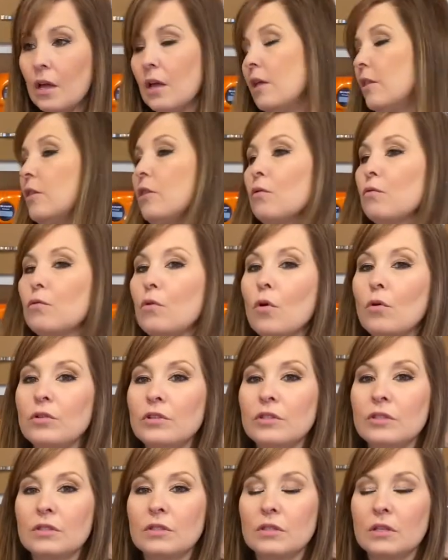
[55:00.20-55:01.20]
the
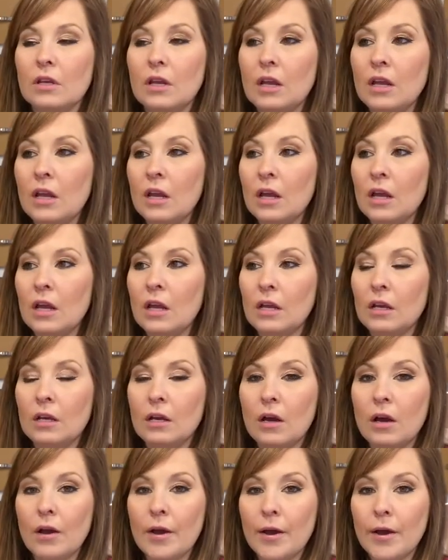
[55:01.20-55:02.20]
roast in
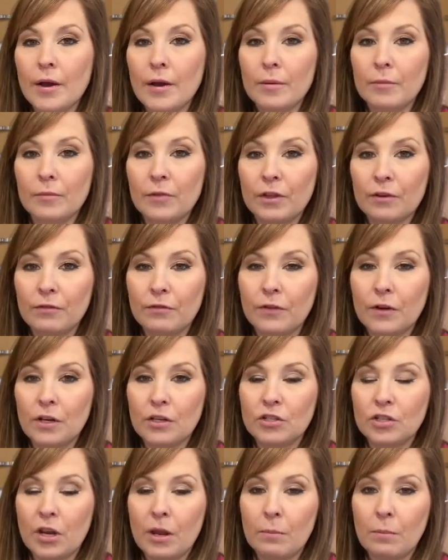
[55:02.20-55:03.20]
um, the
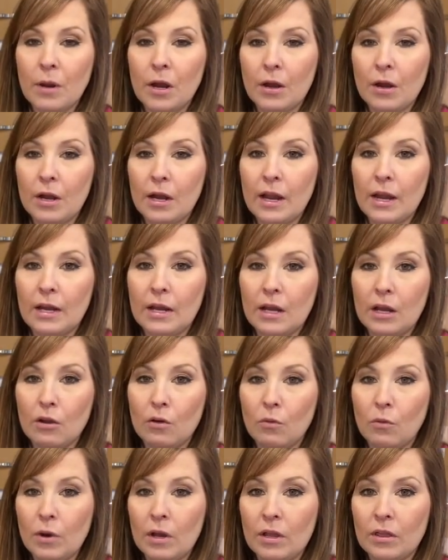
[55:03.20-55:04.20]
fridge and marinate
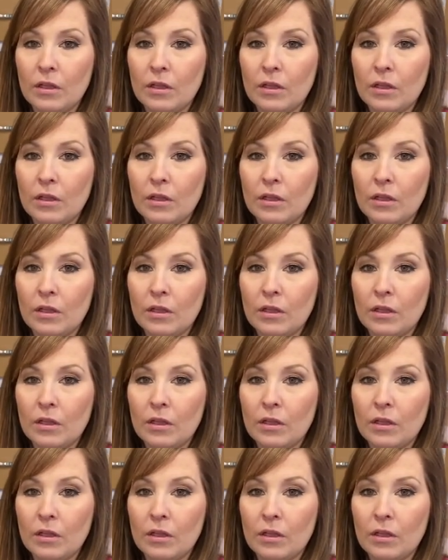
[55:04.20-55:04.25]
it with